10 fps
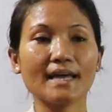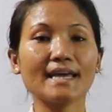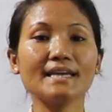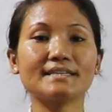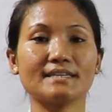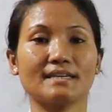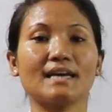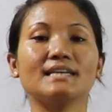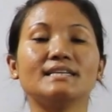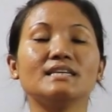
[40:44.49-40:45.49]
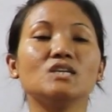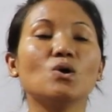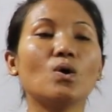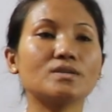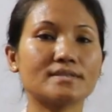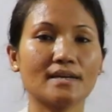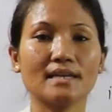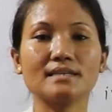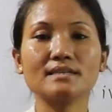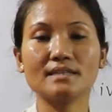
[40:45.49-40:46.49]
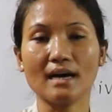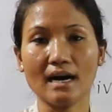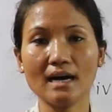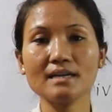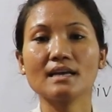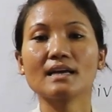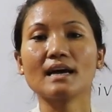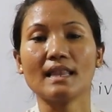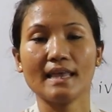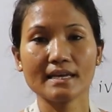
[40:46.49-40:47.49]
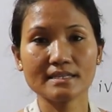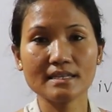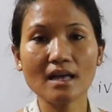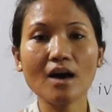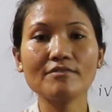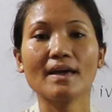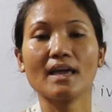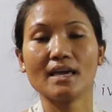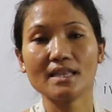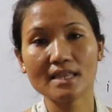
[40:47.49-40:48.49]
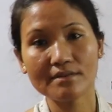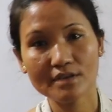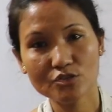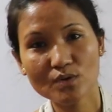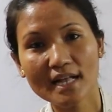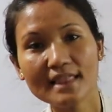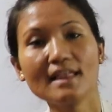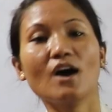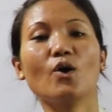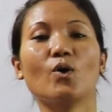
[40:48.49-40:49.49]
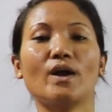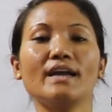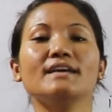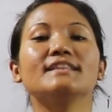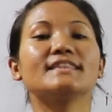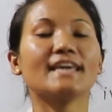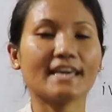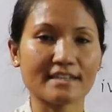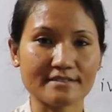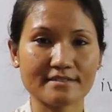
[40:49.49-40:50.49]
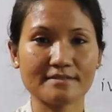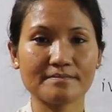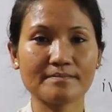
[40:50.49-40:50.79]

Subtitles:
It denotes to the collection of individual or things.